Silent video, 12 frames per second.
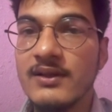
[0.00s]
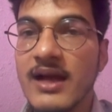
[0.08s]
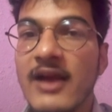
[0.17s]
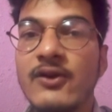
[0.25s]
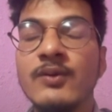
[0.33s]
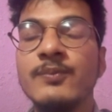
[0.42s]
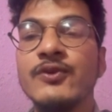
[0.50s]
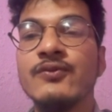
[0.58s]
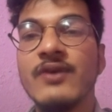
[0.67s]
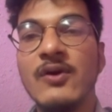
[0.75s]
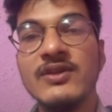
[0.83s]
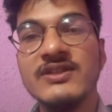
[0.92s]
I hope you
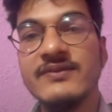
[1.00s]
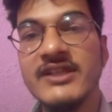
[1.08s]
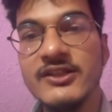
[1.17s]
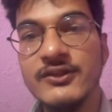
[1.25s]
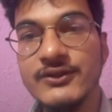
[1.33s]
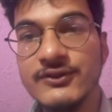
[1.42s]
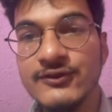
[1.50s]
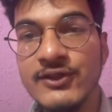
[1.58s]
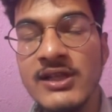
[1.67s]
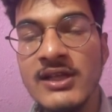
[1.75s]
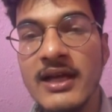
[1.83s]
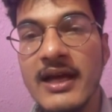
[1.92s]
found this video useful
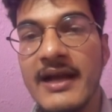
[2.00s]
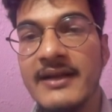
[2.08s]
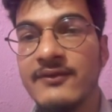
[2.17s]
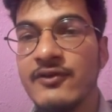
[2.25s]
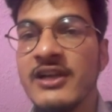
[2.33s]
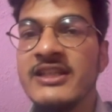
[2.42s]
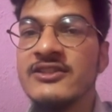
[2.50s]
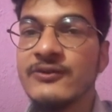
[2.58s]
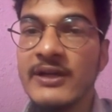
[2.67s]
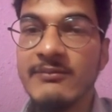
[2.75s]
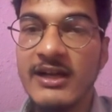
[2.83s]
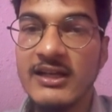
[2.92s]
and if you are
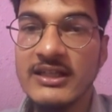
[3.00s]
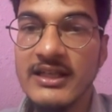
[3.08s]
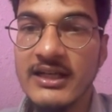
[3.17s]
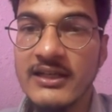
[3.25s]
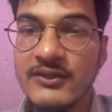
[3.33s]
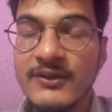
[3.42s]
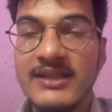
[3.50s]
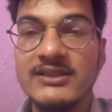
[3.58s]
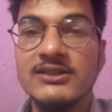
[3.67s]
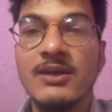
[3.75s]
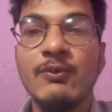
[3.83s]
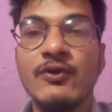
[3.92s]
enjoying my content, you can
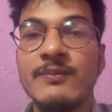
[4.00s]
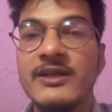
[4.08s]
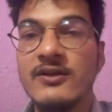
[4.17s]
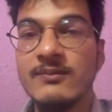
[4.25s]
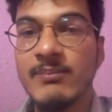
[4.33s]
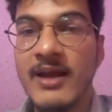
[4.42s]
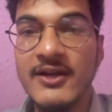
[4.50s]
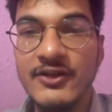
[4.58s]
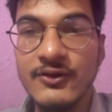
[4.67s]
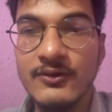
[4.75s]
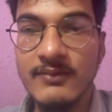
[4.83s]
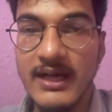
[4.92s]
support me on
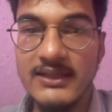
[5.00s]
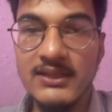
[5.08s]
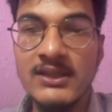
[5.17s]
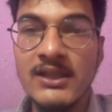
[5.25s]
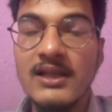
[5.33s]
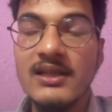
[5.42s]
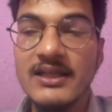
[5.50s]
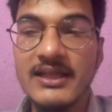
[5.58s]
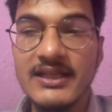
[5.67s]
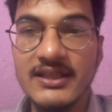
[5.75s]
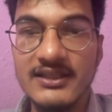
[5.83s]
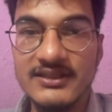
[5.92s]
Patreon by the link
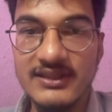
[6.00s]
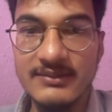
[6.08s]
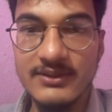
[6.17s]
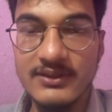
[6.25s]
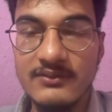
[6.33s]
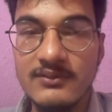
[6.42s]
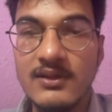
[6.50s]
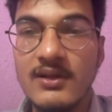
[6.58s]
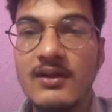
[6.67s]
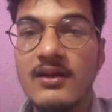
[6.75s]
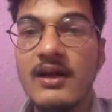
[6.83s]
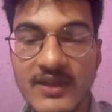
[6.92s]
in the description.
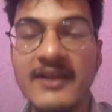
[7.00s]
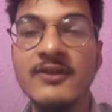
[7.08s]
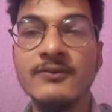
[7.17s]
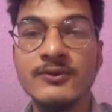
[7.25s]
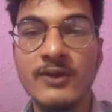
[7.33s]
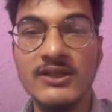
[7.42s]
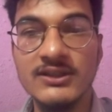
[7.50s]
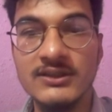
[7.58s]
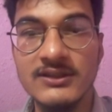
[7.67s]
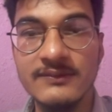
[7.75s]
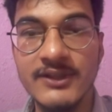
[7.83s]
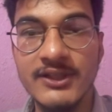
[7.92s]
Thank you for watching
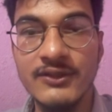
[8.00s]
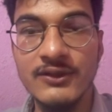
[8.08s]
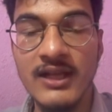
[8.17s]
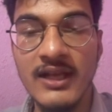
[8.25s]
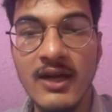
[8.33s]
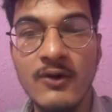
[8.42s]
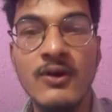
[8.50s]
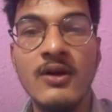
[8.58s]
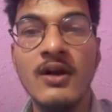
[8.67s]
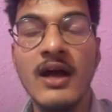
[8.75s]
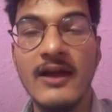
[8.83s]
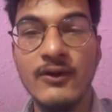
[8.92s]
this video till now.
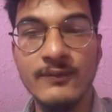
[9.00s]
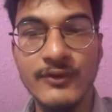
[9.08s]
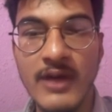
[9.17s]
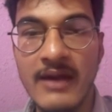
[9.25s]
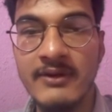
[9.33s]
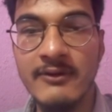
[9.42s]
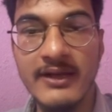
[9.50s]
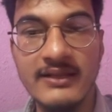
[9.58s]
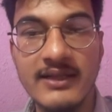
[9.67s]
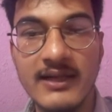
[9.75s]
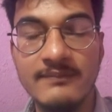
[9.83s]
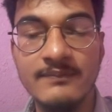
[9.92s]
I hope you have a great
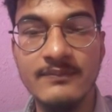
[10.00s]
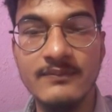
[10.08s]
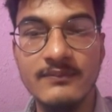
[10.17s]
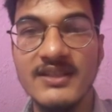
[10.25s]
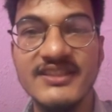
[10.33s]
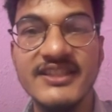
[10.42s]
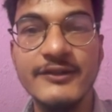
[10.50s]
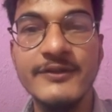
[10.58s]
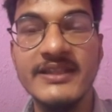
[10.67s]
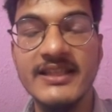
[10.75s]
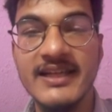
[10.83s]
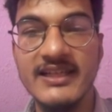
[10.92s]
time. See you
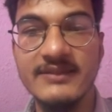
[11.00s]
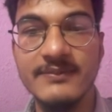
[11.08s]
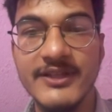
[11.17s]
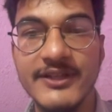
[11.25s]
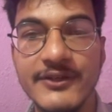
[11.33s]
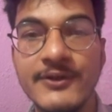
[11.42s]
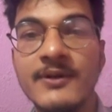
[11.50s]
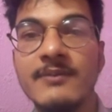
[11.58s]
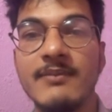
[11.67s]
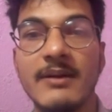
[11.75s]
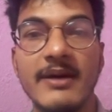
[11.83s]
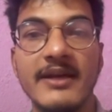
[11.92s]
in the next video.
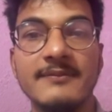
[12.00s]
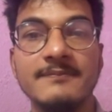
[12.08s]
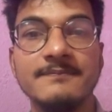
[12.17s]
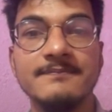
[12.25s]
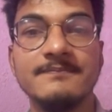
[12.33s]
Bye-bye.